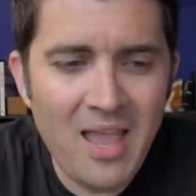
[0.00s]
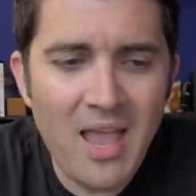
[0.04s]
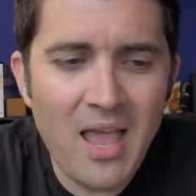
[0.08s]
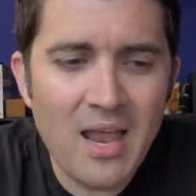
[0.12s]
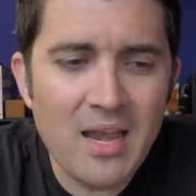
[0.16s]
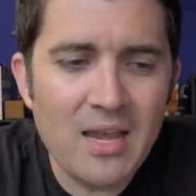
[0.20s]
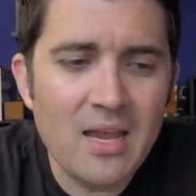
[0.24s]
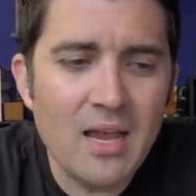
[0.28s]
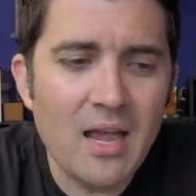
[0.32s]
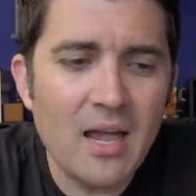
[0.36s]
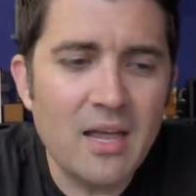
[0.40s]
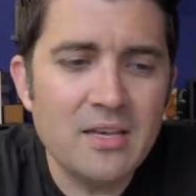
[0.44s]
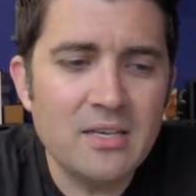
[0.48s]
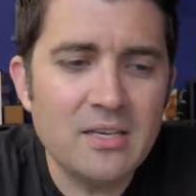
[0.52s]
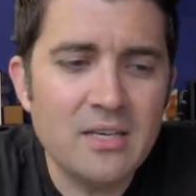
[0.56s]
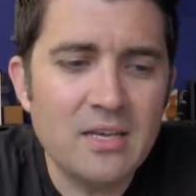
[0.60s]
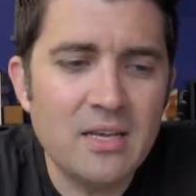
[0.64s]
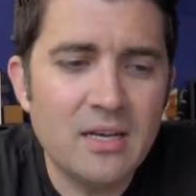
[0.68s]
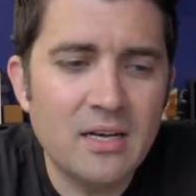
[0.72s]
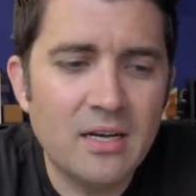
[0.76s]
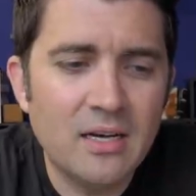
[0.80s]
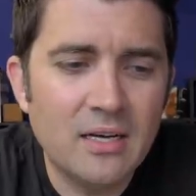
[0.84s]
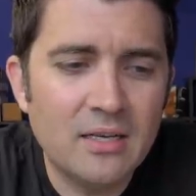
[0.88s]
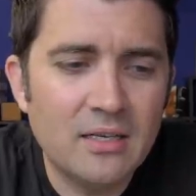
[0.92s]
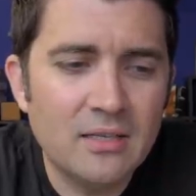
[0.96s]
Any
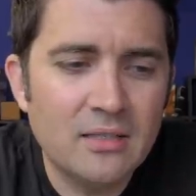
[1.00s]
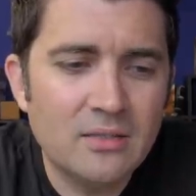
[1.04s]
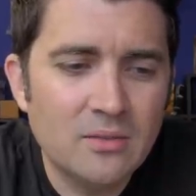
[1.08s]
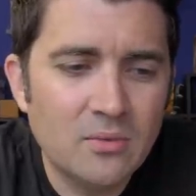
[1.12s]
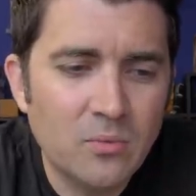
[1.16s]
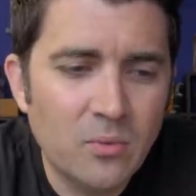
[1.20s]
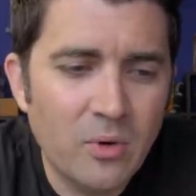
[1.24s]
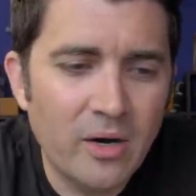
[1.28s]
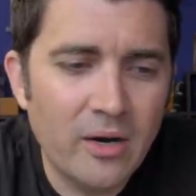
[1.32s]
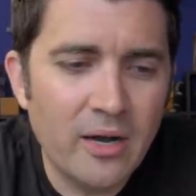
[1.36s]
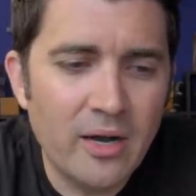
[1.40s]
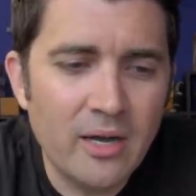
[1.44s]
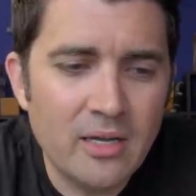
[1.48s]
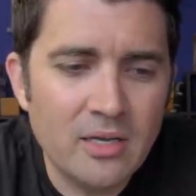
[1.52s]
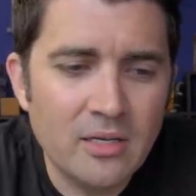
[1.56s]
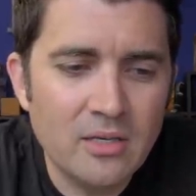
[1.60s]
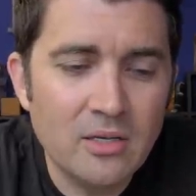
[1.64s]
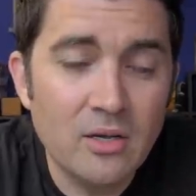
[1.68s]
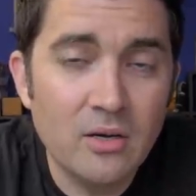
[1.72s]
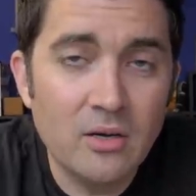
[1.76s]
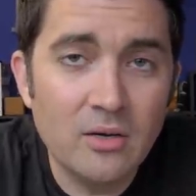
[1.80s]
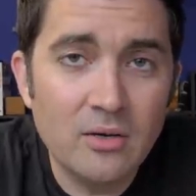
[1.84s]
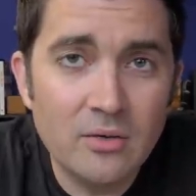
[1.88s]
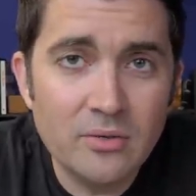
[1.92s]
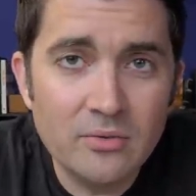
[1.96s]
idea where I can
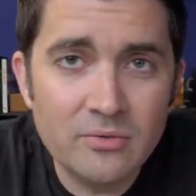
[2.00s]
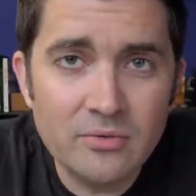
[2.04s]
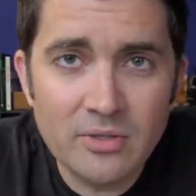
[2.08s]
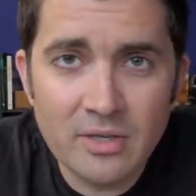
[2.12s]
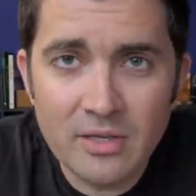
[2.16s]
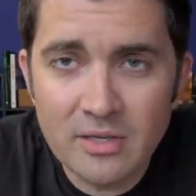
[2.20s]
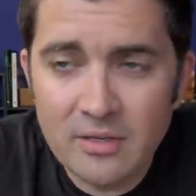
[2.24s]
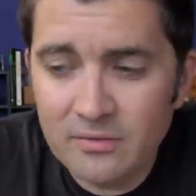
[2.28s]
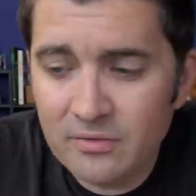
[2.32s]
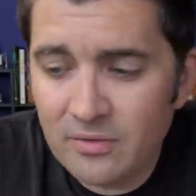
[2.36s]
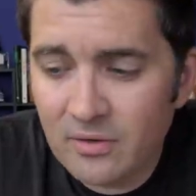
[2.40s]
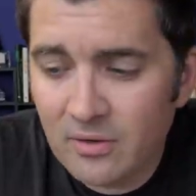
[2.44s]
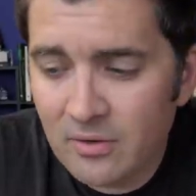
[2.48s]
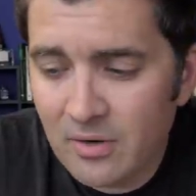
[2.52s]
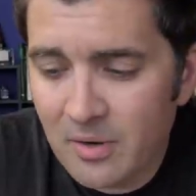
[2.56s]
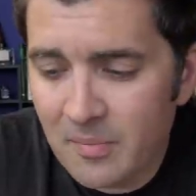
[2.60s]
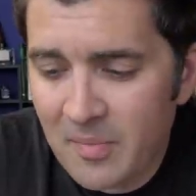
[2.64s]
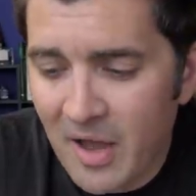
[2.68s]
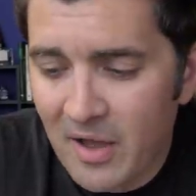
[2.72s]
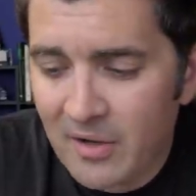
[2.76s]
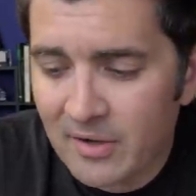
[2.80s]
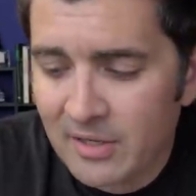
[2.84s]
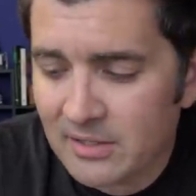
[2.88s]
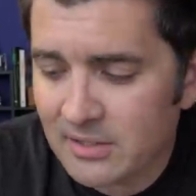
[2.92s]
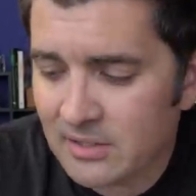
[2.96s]
go for info
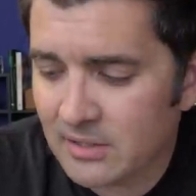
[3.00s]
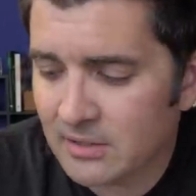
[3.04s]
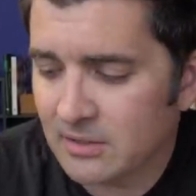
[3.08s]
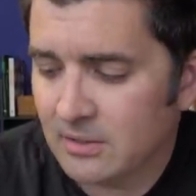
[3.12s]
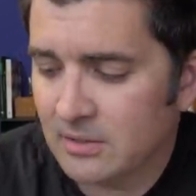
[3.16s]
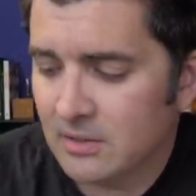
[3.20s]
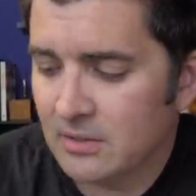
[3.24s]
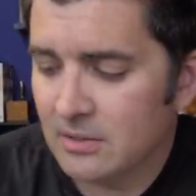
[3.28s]
about it?